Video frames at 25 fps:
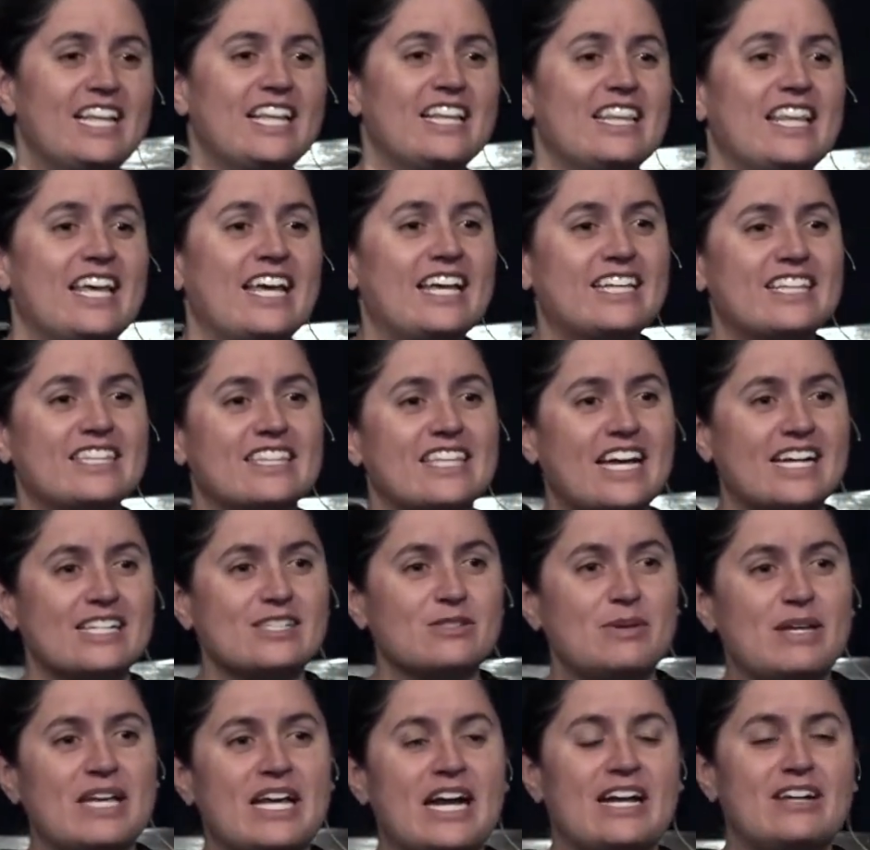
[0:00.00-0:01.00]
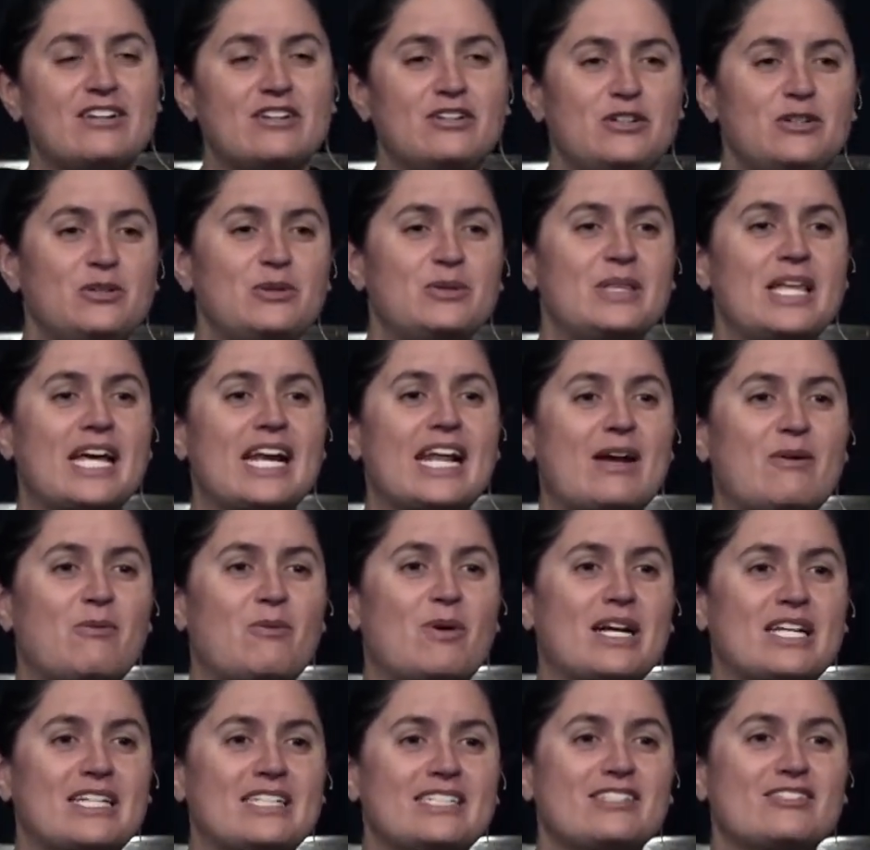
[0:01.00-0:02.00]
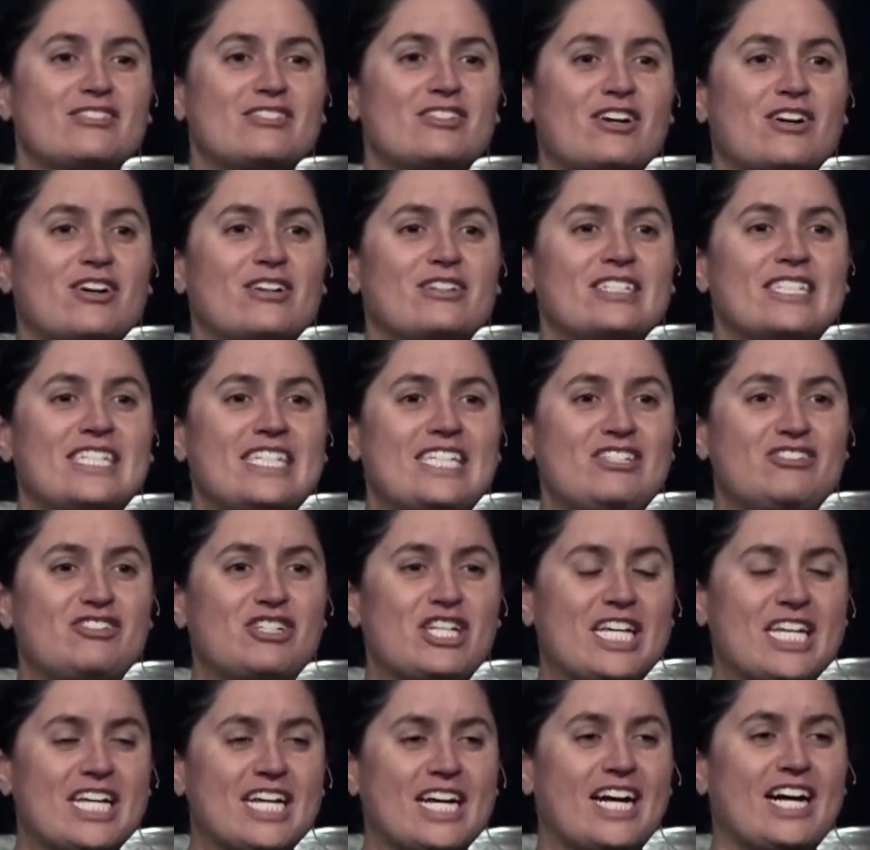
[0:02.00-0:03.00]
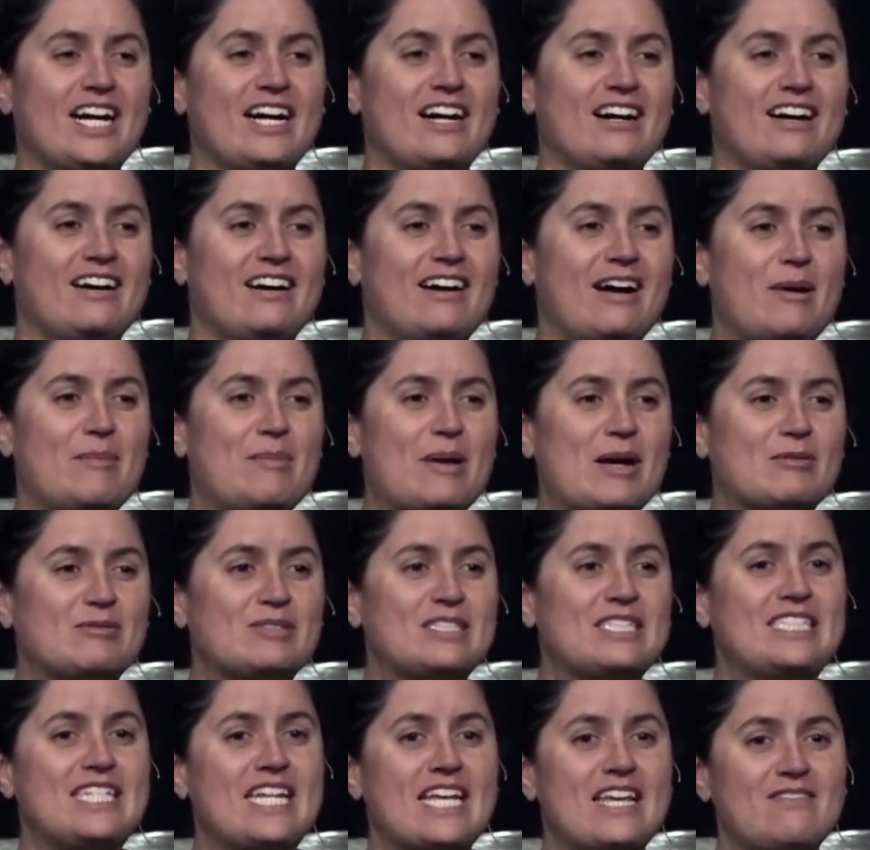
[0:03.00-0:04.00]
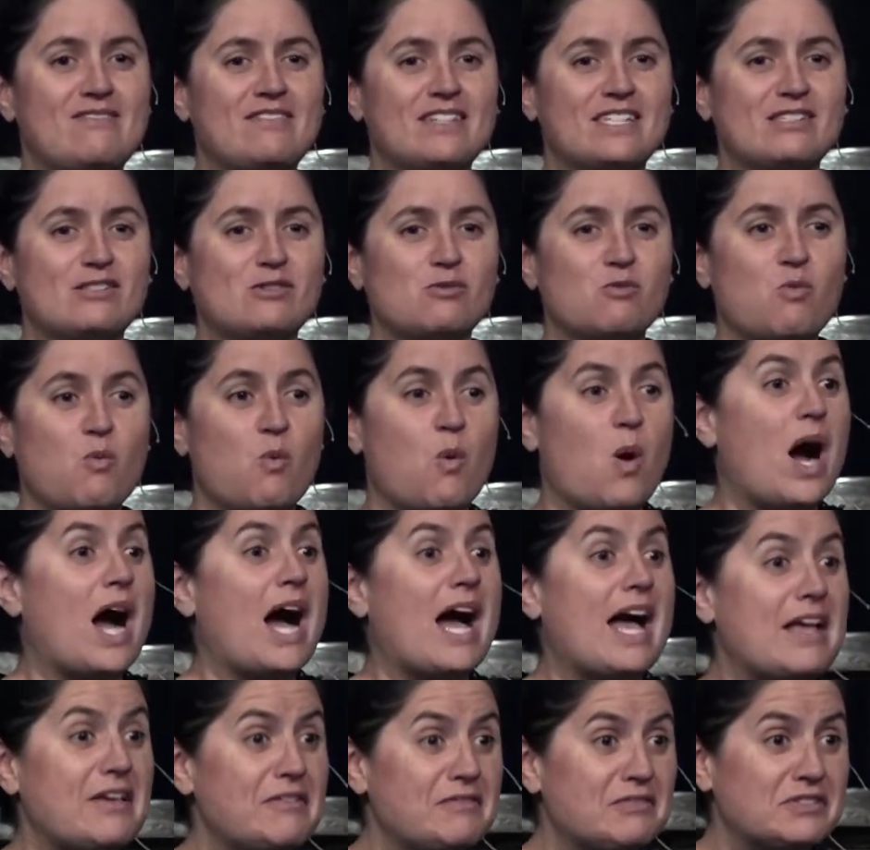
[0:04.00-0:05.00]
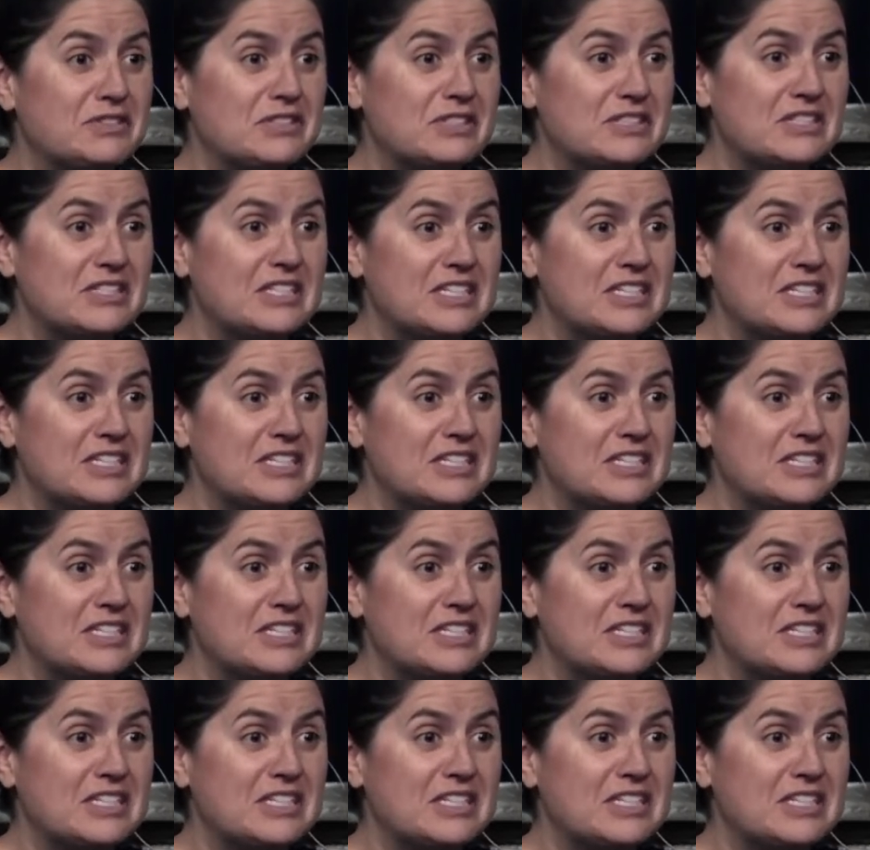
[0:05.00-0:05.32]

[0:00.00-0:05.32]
Like last week, I knew that I wanted to start teaching uh, about David's wives.